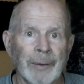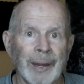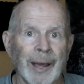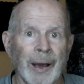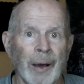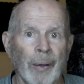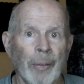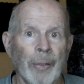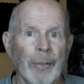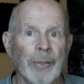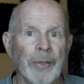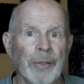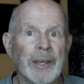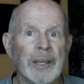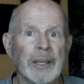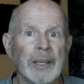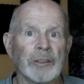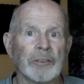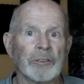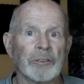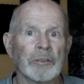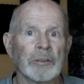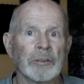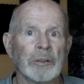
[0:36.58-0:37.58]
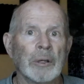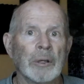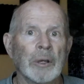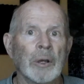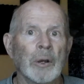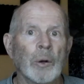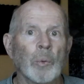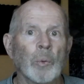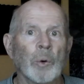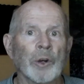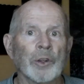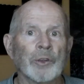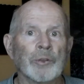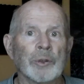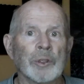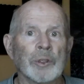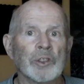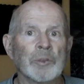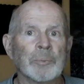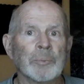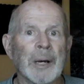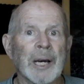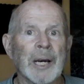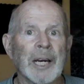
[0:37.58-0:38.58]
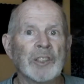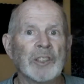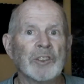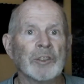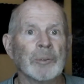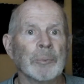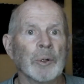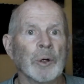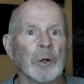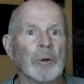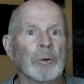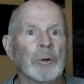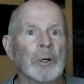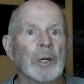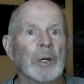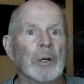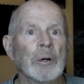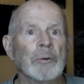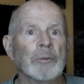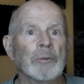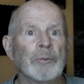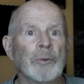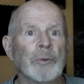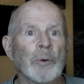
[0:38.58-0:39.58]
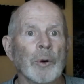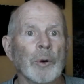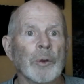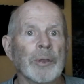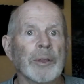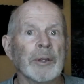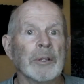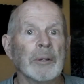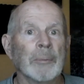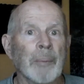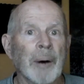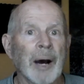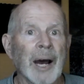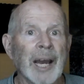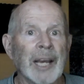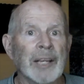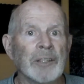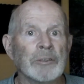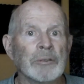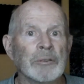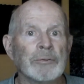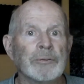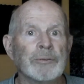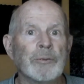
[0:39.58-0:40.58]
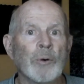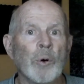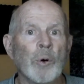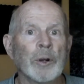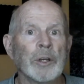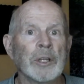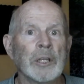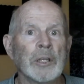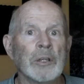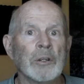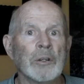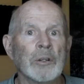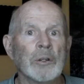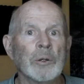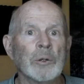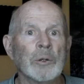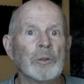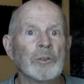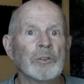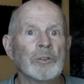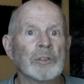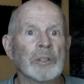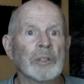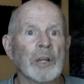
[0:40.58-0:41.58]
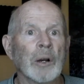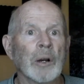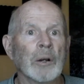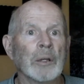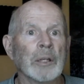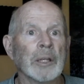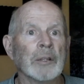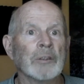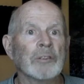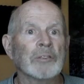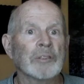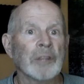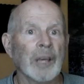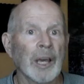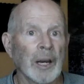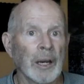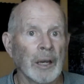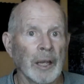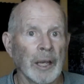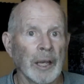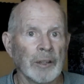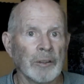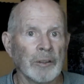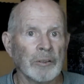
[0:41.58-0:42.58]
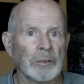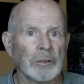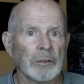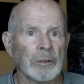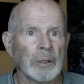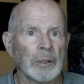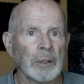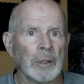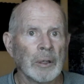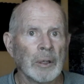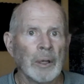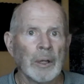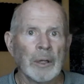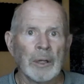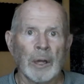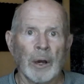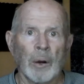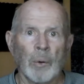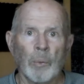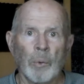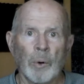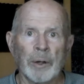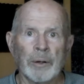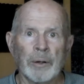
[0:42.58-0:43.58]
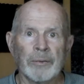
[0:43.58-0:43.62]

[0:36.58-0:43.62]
Now this was responsible for the demise of 40 new Starlink satellites. Now, one